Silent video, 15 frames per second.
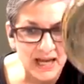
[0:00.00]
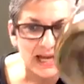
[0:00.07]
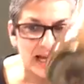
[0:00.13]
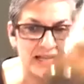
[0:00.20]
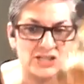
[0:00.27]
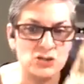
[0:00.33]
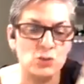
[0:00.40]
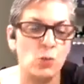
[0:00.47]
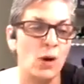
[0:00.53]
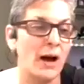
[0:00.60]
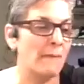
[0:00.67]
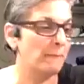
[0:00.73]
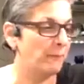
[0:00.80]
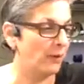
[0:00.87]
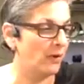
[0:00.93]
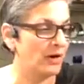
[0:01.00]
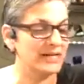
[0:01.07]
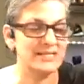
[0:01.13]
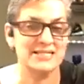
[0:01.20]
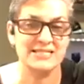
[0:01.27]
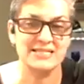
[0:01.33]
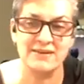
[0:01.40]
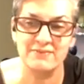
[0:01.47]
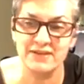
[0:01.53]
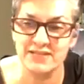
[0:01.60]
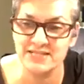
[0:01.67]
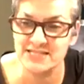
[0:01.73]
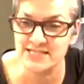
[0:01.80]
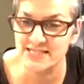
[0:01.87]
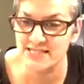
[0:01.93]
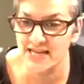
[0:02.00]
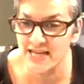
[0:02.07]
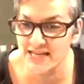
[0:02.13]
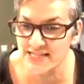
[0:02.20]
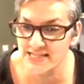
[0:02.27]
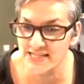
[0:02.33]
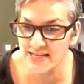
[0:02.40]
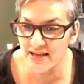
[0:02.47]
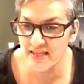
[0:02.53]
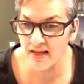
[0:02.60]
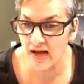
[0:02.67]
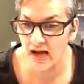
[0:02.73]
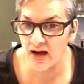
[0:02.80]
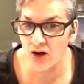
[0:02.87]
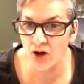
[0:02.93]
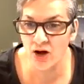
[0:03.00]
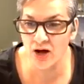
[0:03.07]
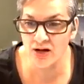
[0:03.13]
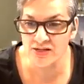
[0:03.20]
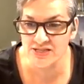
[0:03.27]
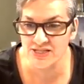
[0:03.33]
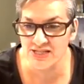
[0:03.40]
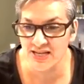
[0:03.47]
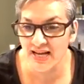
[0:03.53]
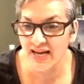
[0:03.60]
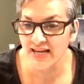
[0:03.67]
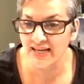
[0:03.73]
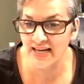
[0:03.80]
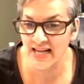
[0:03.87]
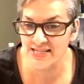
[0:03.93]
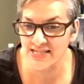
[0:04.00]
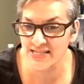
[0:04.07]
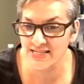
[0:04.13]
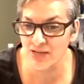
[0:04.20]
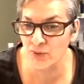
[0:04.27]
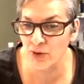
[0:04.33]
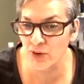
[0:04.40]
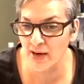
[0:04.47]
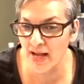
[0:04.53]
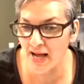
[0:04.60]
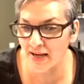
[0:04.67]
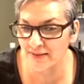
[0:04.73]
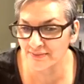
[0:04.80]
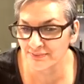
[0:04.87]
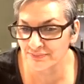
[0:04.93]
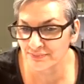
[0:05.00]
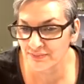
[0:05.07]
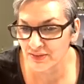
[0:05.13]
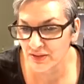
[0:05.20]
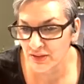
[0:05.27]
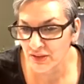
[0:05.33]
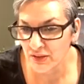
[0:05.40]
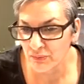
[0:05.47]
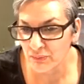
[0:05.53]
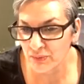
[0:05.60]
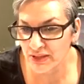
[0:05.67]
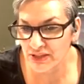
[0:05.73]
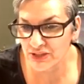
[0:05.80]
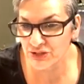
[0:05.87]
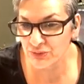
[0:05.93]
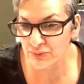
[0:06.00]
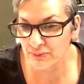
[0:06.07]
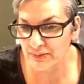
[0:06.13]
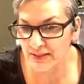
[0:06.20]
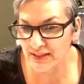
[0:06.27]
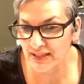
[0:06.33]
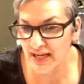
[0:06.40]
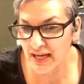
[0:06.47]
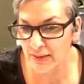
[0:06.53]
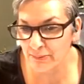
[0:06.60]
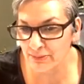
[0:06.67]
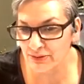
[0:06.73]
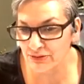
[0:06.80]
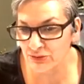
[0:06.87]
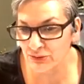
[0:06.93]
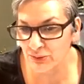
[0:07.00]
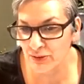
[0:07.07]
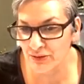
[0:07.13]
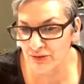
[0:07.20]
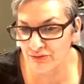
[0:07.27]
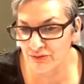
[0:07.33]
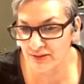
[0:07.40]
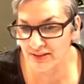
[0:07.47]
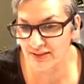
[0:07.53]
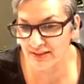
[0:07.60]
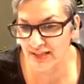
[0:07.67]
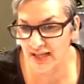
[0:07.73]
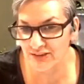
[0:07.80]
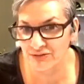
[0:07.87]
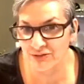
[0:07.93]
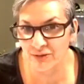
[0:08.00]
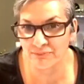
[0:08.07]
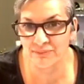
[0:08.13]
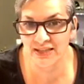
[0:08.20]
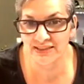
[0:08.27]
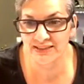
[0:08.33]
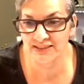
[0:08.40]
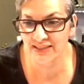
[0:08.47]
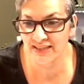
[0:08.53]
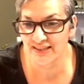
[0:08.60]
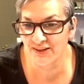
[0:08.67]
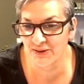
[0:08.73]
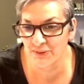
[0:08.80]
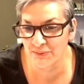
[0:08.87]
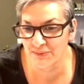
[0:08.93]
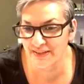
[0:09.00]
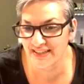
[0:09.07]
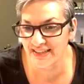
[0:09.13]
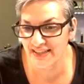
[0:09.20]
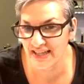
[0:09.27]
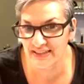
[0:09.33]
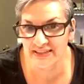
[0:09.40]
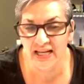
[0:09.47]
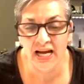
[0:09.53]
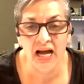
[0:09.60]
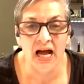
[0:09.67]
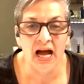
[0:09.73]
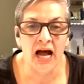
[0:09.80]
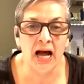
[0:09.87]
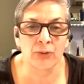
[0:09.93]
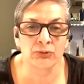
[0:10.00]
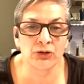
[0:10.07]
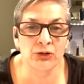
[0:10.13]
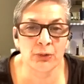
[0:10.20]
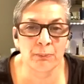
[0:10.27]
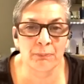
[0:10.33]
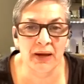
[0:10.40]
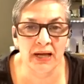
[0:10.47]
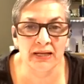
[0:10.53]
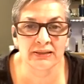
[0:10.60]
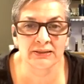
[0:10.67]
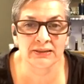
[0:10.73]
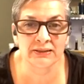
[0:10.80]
Is 1.76 ounce. Gracias, Aurora. We need to be able to order that from Mexico. Yes. How do you paint?